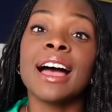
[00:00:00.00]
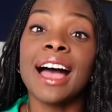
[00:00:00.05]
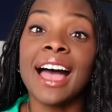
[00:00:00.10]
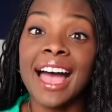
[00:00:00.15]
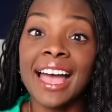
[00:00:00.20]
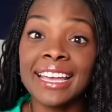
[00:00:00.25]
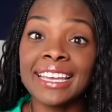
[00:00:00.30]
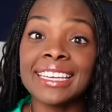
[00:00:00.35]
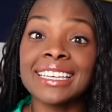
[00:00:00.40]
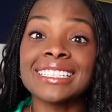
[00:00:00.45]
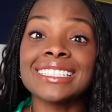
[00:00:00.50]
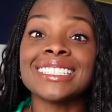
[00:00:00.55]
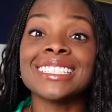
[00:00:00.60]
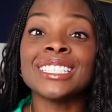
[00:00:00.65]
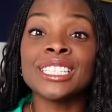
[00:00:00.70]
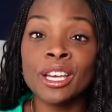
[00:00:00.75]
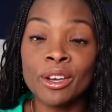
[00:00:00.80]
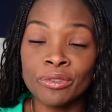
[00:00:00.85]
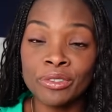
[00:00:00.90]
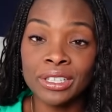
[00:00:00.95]
I can
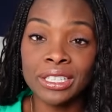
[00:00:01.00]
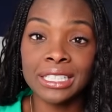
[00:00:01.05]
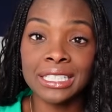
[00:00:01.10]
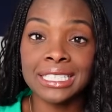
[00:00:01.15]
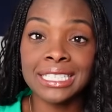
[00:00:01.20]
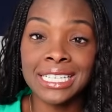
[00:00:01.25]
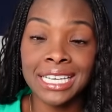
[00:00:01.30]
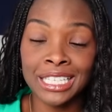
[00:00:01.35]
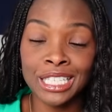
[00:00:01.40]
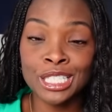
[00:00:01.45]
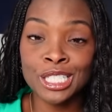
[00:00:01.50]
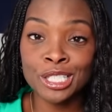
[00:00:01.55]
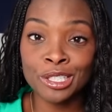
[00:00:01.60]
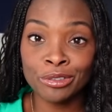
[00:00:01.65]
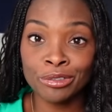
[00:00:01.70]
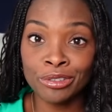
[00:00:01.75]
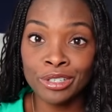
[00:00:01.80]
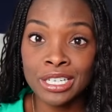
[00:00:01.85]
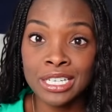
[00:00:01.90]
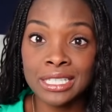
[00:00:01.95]
definitely tell a
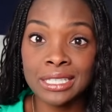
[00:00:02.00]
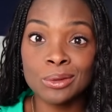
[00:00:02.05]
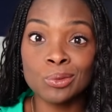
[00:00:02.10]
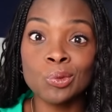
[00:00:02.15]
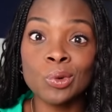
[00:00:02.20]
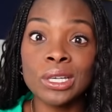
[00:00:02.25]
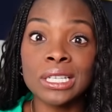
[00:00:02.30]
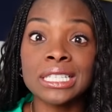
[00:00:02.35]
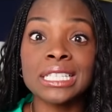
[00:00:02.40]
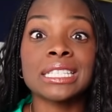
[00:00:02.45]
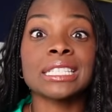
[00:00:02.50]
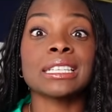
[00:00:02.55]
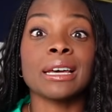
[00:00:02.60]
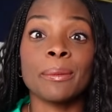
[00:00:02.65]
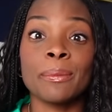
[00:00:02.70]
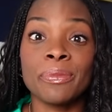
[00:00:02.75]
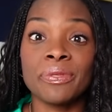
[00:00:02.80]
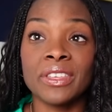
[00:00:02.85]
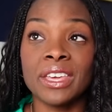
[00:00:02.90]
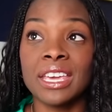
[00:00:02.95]
difference when
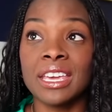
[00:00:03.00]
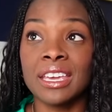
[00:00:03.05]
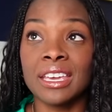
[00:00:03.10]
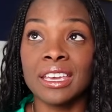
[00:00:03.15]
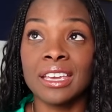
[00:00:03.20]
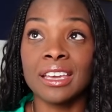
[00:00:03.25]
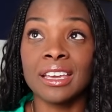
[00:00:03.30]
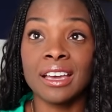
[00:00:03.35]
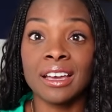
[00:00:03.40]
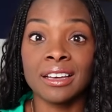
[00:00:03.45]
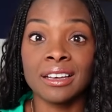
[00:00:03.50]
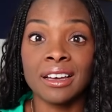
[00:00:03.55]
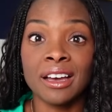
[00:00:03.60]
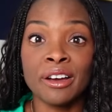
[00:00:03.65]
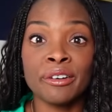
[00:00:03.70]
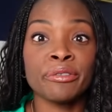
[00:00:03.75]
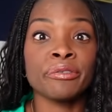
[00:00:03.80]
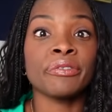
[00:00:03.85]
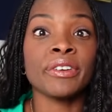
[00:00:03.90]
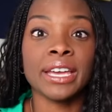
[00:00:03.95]
something
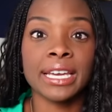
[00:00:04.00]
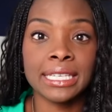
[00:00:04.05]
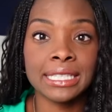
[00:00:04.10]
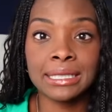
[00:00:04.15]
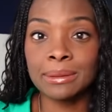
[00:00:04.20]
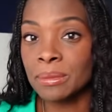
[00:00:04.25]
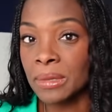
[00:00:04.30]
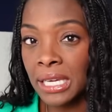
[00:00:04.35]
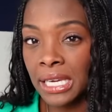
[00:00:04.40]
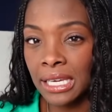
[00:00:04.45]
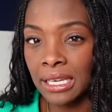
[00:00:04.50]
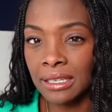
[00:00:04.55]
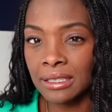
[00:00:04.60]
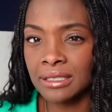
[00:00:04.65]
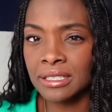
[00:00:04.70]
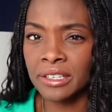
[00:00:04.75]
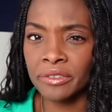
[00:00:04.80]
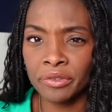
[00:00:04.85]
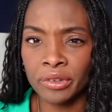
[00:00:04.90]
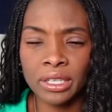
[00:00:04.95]
affects me
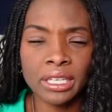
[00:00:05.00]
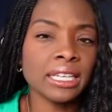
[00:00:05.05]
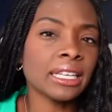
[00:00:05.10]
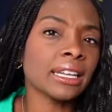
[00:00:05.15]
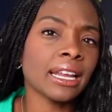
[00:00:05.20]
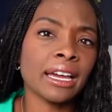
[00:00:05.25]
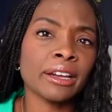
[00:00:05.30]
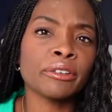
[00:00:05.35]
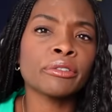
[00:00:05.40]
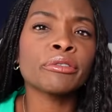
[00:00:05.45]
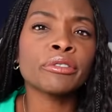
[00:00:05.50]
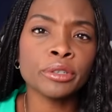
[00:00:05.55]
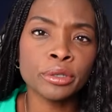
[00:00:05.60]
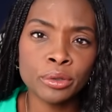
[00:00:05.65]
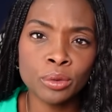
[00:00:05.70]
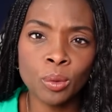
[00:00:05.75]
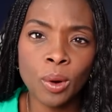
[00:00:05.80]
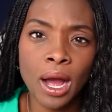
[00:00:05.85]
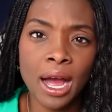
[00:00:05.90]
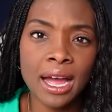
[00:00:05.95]
differently, like
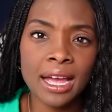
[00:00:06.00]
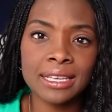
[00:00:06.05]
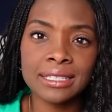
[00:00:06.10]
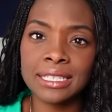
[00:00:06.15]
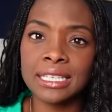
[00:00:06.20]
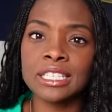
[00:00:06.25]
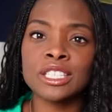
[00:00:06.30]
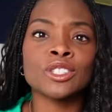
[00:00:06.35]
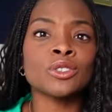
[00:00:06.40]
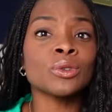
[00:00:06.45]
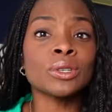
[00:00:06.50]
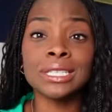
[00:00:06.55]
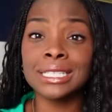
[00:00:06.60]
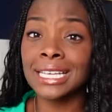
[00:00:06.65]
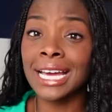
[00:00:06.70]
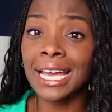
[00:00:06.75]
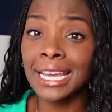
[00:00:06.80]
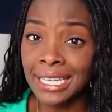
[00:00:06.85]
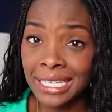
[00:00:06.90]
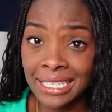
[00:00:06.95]
food-wise. As soon as
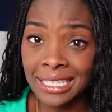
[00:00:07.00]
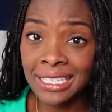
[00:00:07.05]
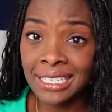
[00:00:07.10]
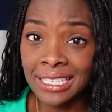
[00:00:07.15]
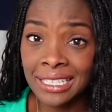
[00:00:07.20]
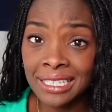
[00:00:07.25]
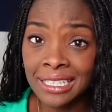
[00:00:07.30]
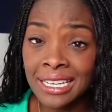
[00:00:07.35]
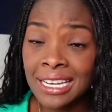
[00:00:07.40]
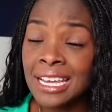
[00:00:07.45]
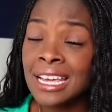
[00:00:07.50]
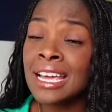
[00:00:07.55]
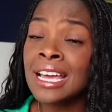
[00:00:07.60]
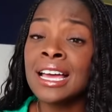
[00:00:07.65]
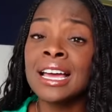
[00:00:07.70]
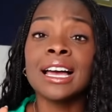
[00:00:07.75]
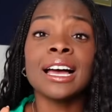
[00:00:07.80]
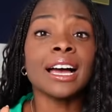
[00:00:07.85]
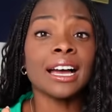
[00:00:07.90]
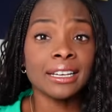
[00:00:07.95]
I eat it,
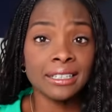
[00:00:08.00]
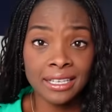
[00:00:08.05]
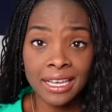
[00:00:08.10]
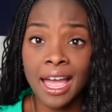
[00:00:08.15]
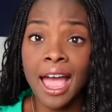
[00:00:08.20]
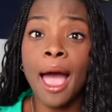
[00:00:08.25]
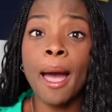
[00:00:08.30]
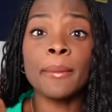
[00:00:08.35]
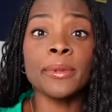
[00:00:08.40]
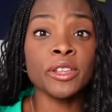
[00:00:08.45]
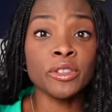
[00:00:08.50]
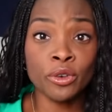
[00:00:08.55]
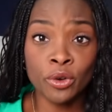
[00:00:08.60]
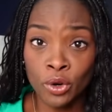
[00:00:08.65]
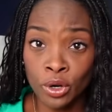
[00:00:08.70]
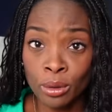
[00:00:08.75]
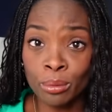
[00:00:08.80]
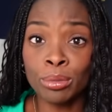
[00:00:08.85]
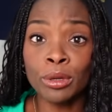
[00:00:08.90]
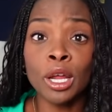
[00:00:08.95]
I'm either
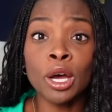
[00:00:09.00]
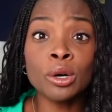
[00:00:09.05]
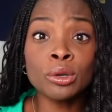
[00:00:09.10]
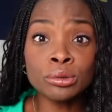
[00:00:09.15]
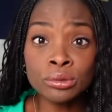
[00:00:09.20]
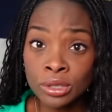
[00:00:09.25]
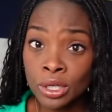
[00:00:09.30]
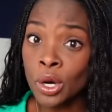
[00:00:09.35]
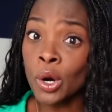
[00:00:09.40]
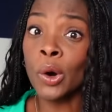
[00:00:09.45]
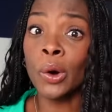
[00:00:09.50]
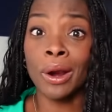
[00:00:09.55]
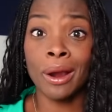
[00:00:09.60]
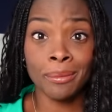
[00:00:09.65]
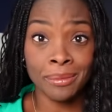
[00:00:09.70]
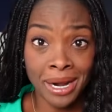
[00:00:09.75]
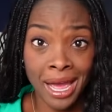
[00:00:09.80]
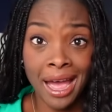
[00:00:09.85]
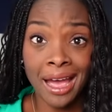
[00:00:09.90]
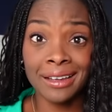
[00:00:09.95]
gonna bloat or
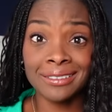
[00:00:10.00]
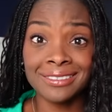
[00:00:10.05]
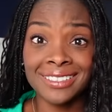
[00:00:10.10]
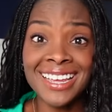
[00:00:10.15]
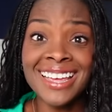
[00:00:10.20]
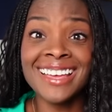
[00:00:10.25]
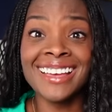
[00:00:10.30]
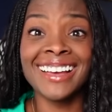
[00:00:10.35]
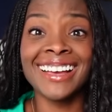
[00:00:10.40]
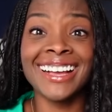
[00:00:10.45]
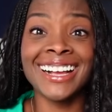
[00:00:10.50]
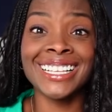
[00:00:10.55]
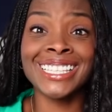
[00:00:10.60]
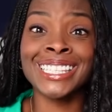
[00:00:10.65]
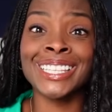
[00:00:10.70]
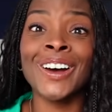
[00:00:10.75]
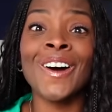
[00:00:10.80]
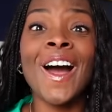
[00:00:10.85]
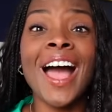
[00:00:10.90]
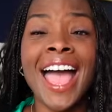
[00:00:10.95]
I'm not. So
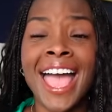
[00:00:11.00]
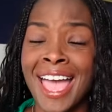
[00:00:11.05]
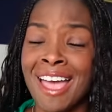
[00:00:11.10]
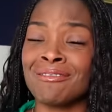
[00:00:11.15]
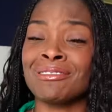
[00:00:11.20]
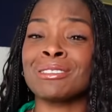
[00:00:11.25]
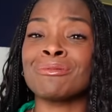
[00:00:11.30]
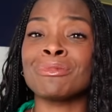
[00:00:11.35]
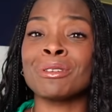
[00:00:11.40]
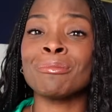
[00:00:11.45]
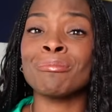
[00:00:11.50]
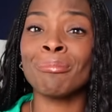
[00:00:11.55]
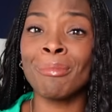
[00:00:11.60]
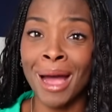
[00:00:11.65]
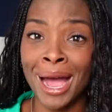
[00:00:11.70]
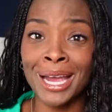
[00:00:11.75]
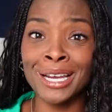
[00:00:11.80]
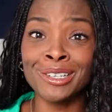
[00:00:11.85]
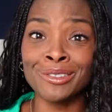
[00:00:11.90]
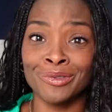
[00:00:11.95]
I have to be
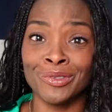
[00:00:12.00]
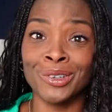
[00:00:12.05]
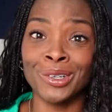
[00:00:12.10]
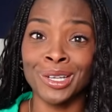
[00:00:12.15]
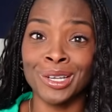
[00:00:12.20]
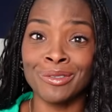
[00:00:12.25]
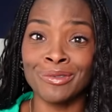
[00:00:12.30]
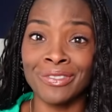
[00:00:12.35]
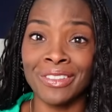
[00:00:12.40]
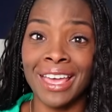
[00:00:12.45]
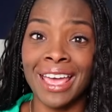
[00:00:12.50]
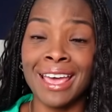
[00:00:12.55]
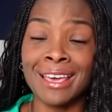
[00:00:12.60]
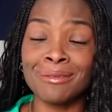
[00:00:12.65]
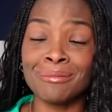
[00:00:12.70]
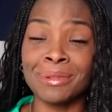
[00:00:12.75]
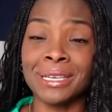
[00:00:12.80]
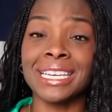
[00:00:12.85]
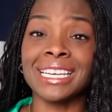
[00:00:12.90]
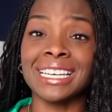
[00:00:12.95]
mindful of
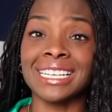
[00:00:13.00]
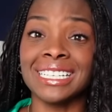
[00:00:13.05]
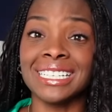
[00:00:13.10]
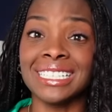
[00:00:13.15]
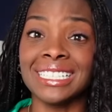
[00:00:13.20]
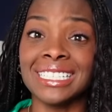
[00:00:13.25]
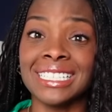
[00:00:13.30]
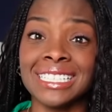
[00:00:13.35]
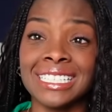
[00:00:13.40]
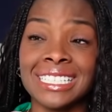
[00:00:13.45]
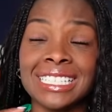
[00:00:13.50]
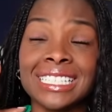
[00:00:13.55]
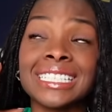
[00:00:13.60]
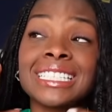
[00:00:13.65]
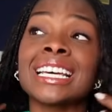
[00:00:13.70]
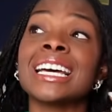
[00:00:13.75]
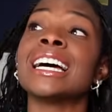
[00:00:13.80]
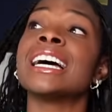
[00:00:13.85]
that because,